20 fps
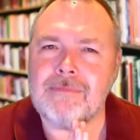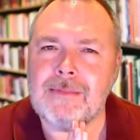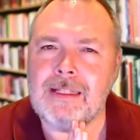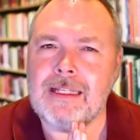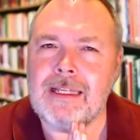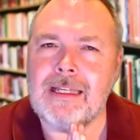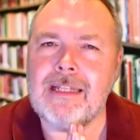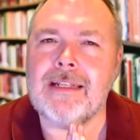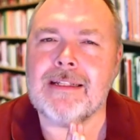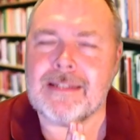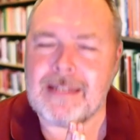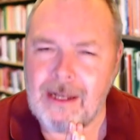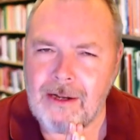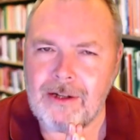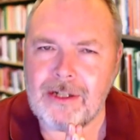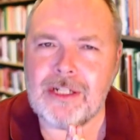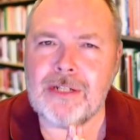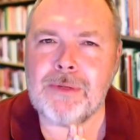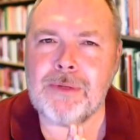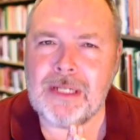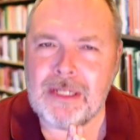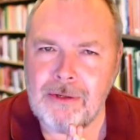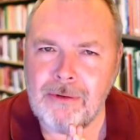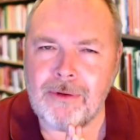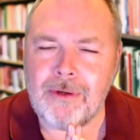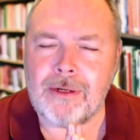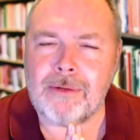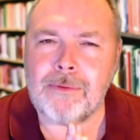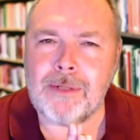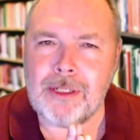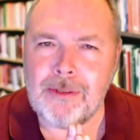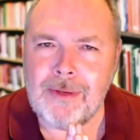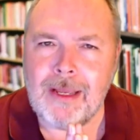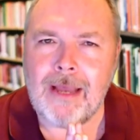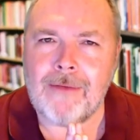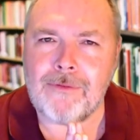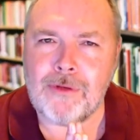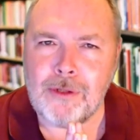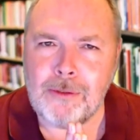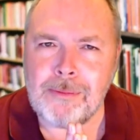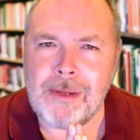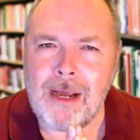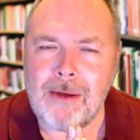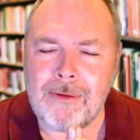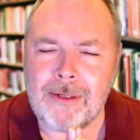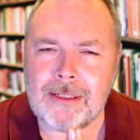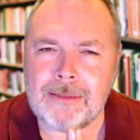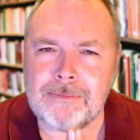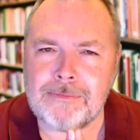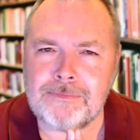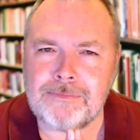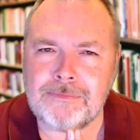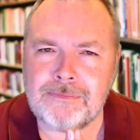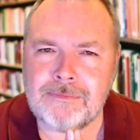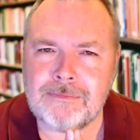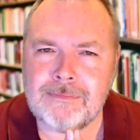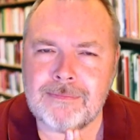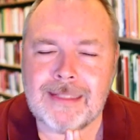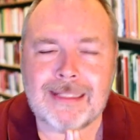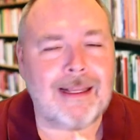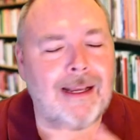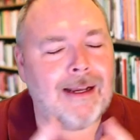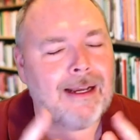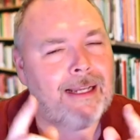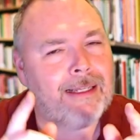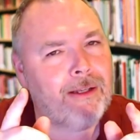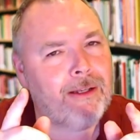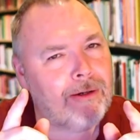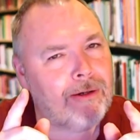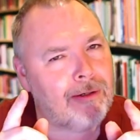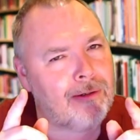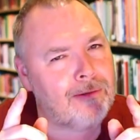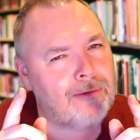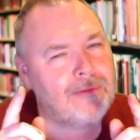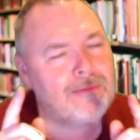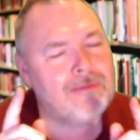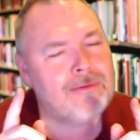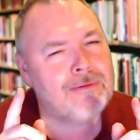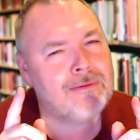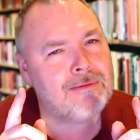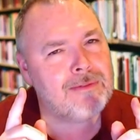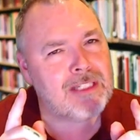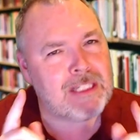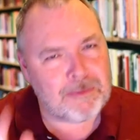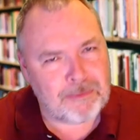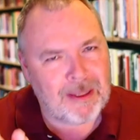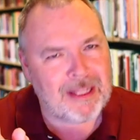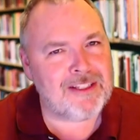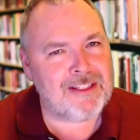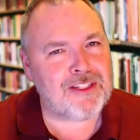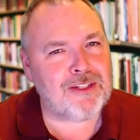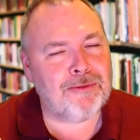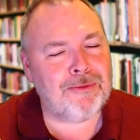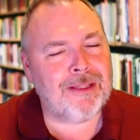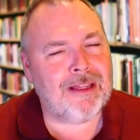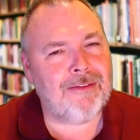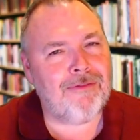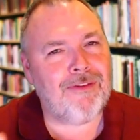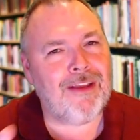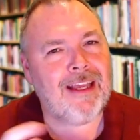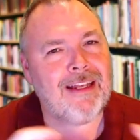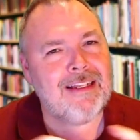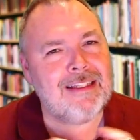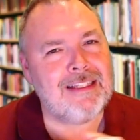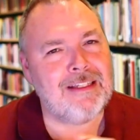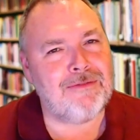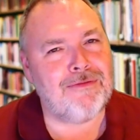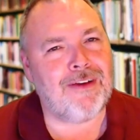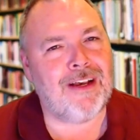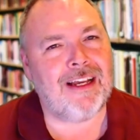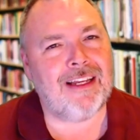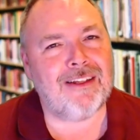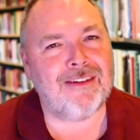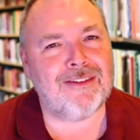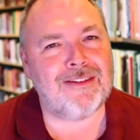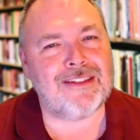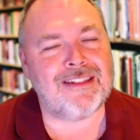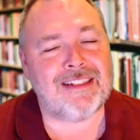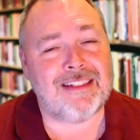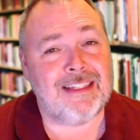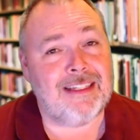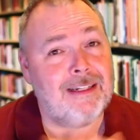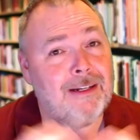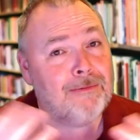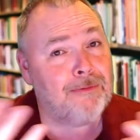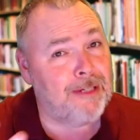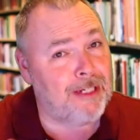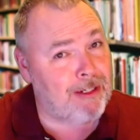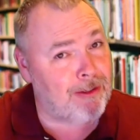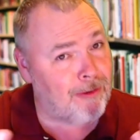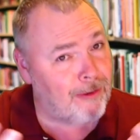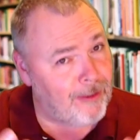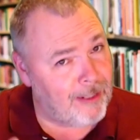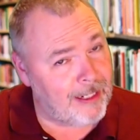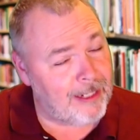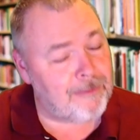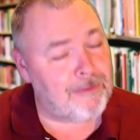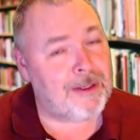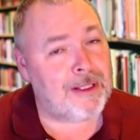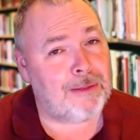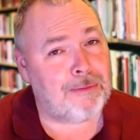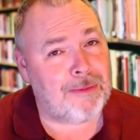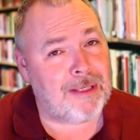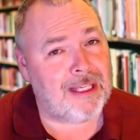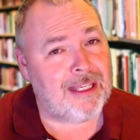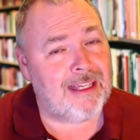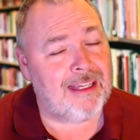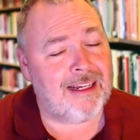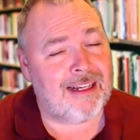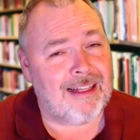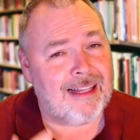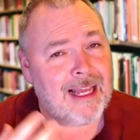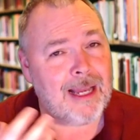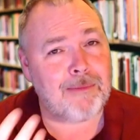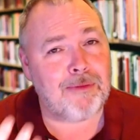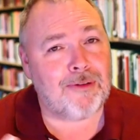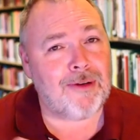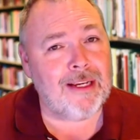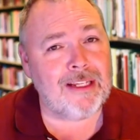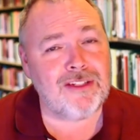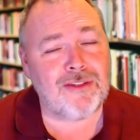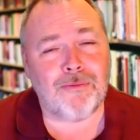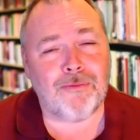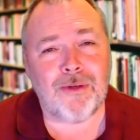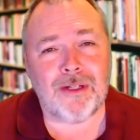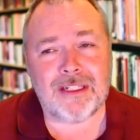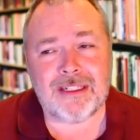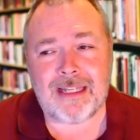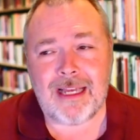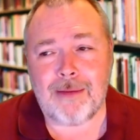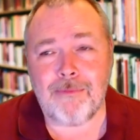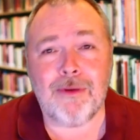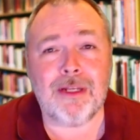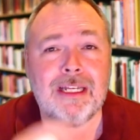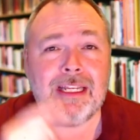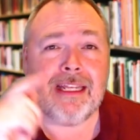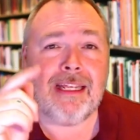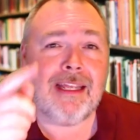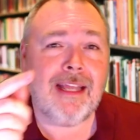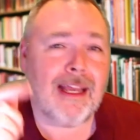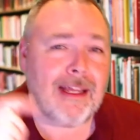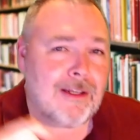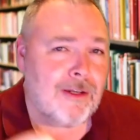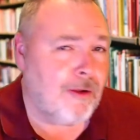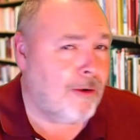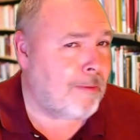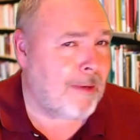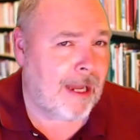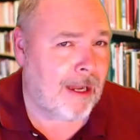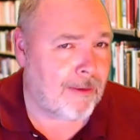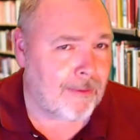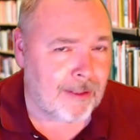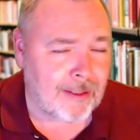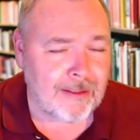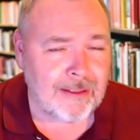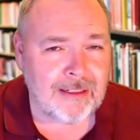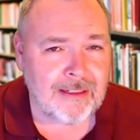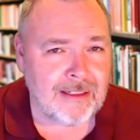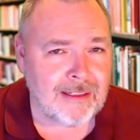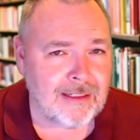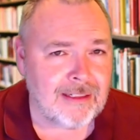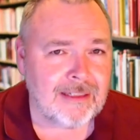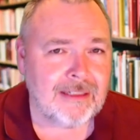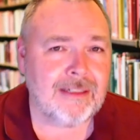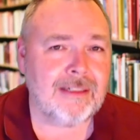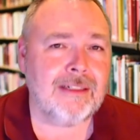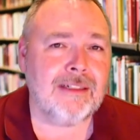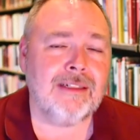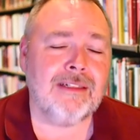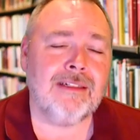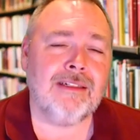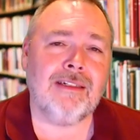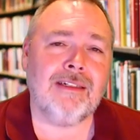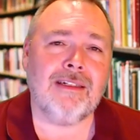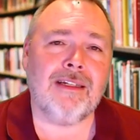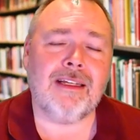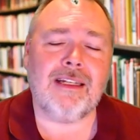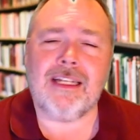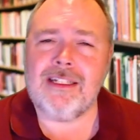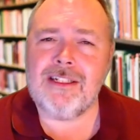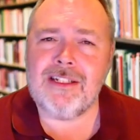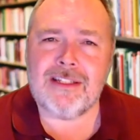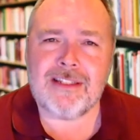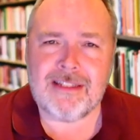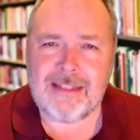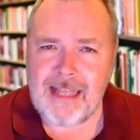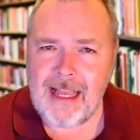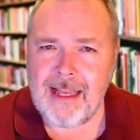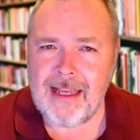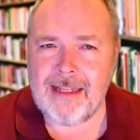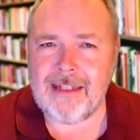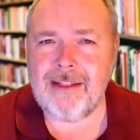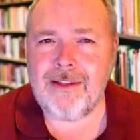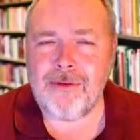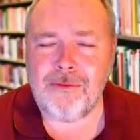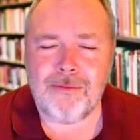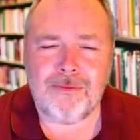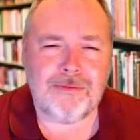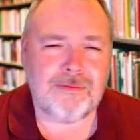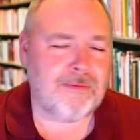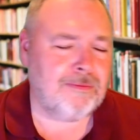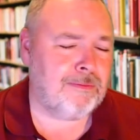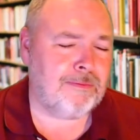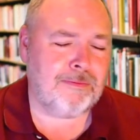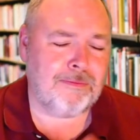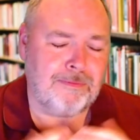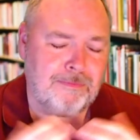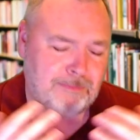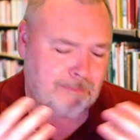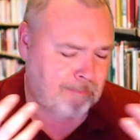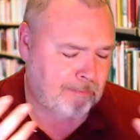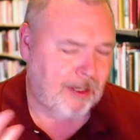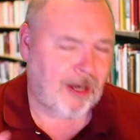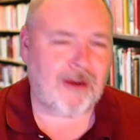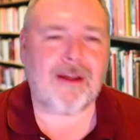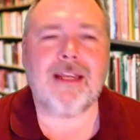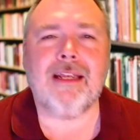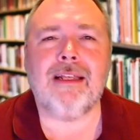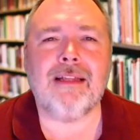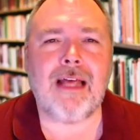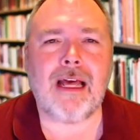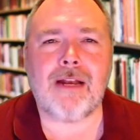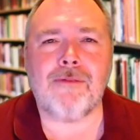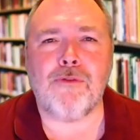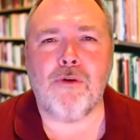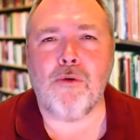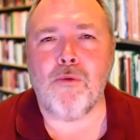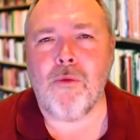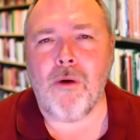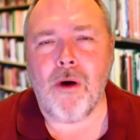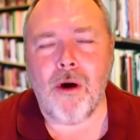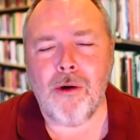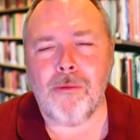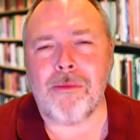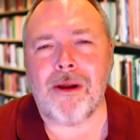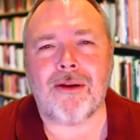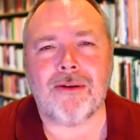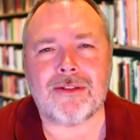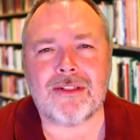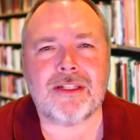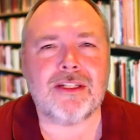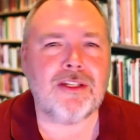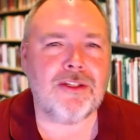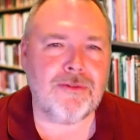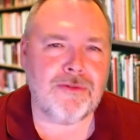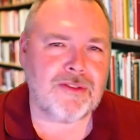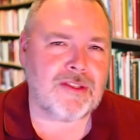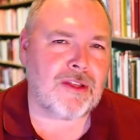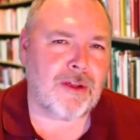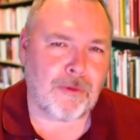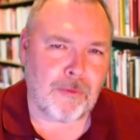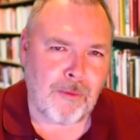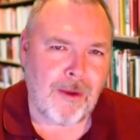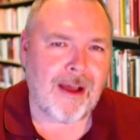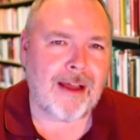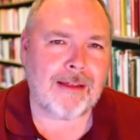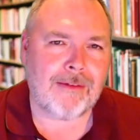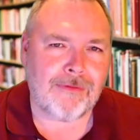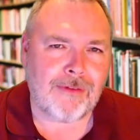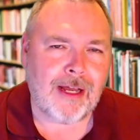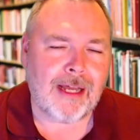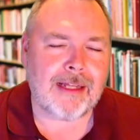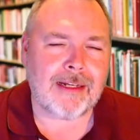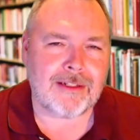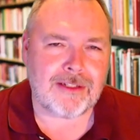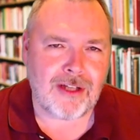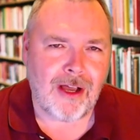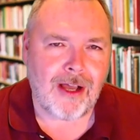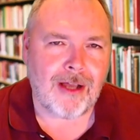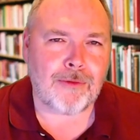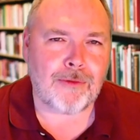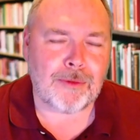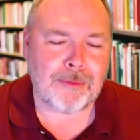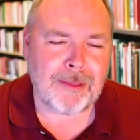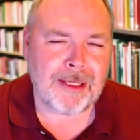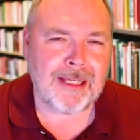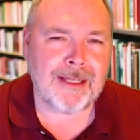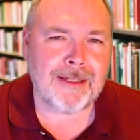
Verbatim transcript: It is hard to record when you have no power. Now, I know Spencer with the Fantasy Files did a recording with me, a collaboration one time when he had no power and he just sat in the parking lot of a Walmart and used their Wi Fi to talk with me.